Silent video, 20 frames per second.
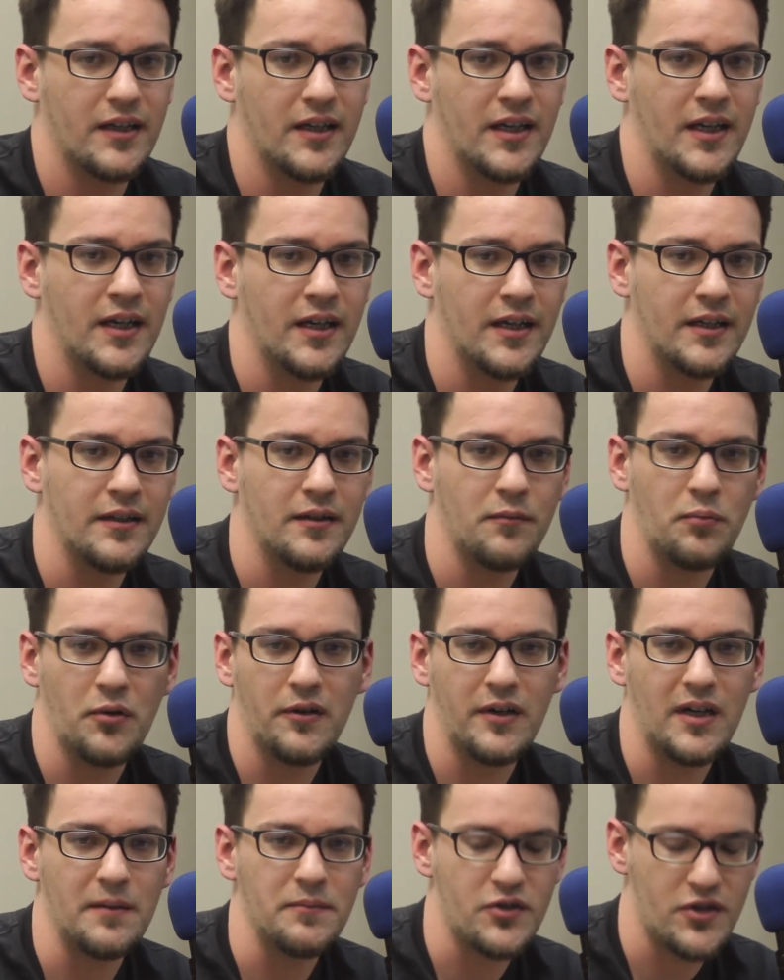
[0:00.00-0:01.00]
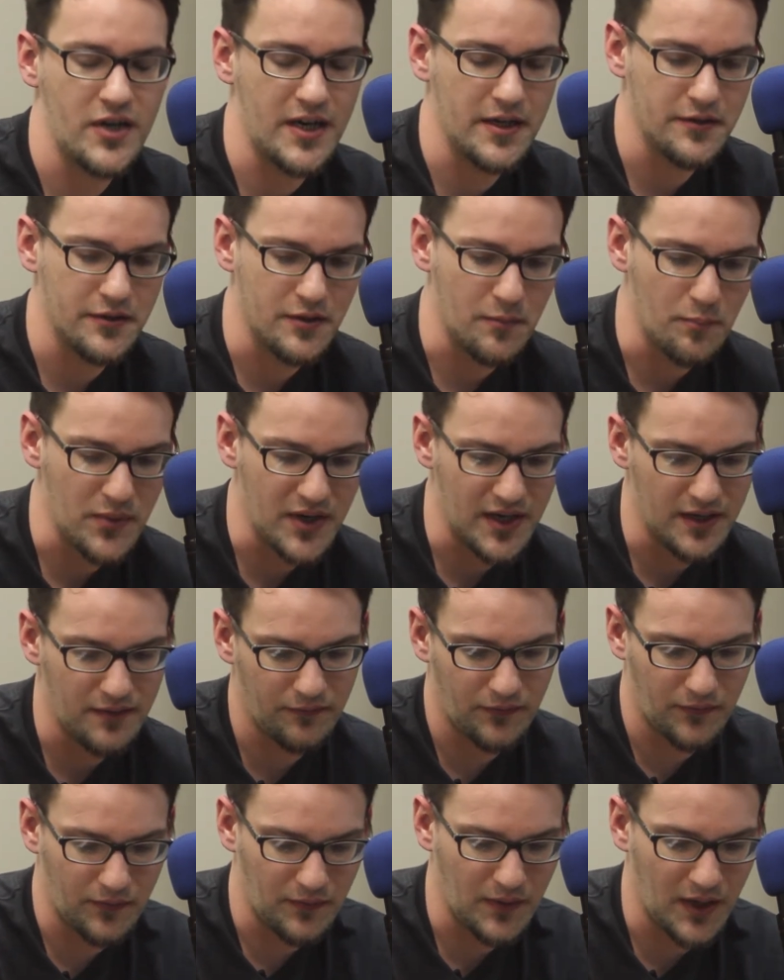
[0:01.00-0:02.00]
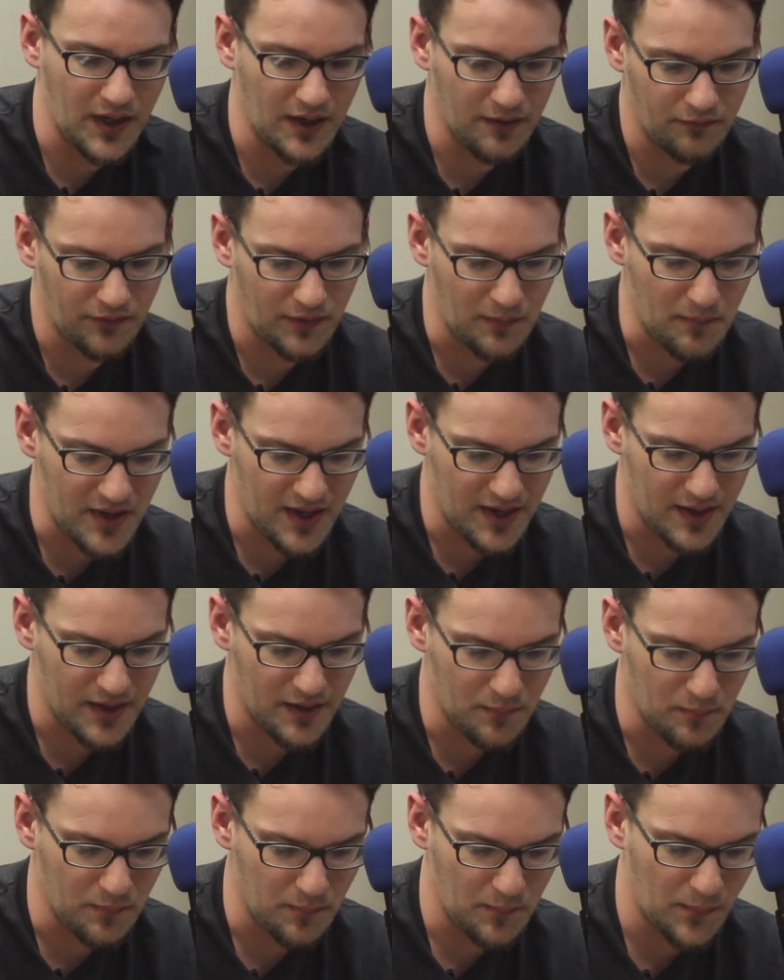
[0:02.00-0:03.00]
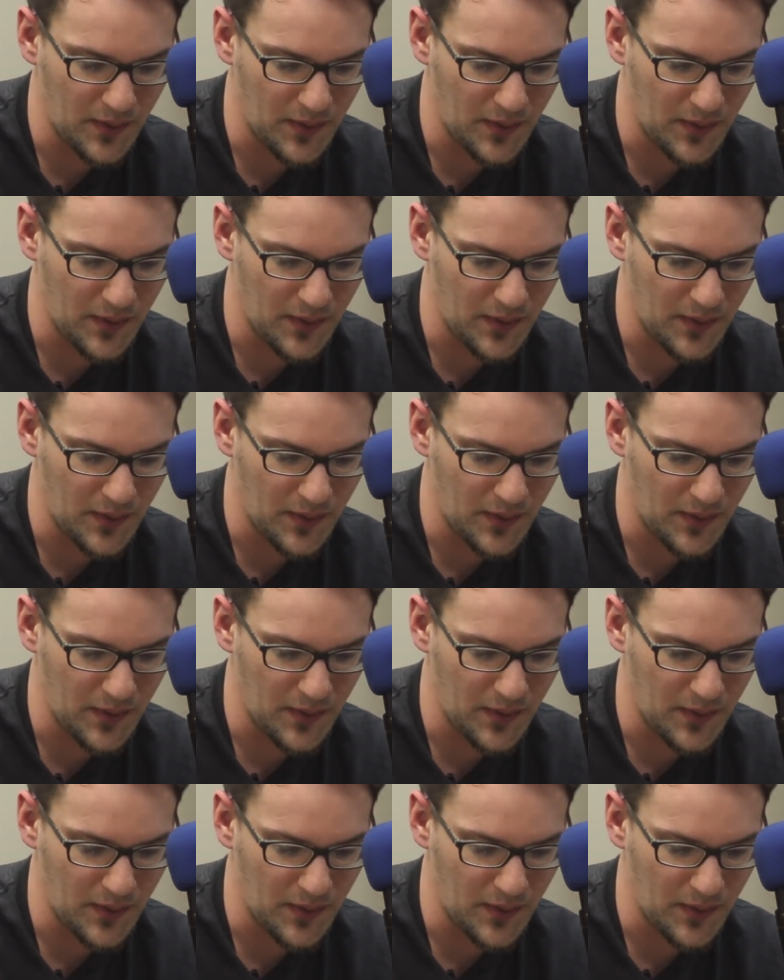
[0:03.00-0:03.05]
and the program's changed a bit from then.